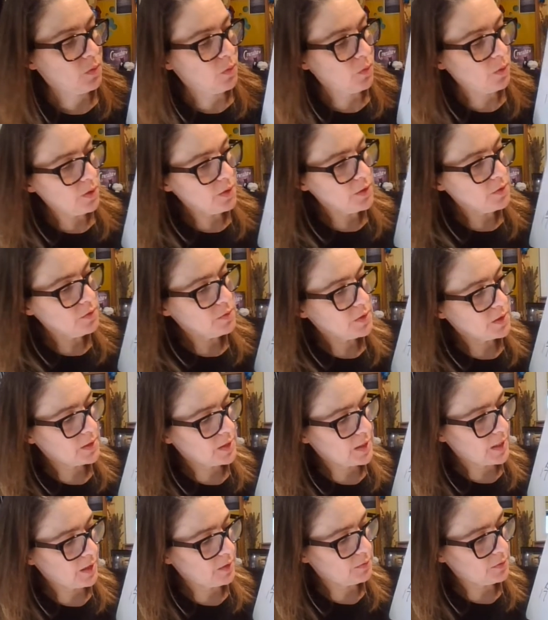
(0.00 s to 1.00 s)
Or you
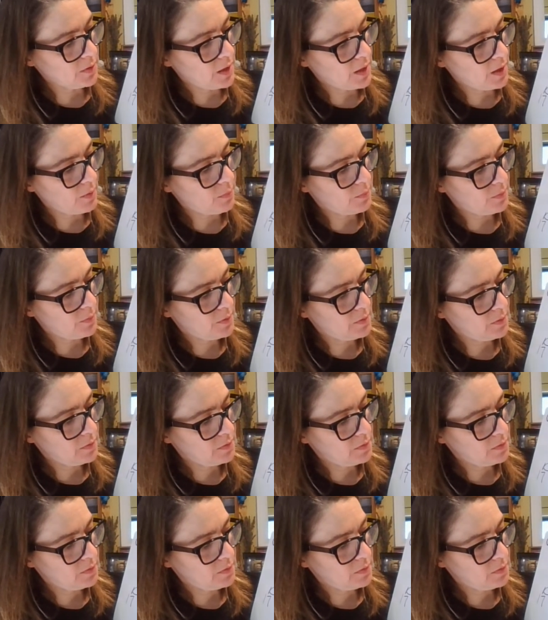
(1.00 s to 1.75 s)
can count up.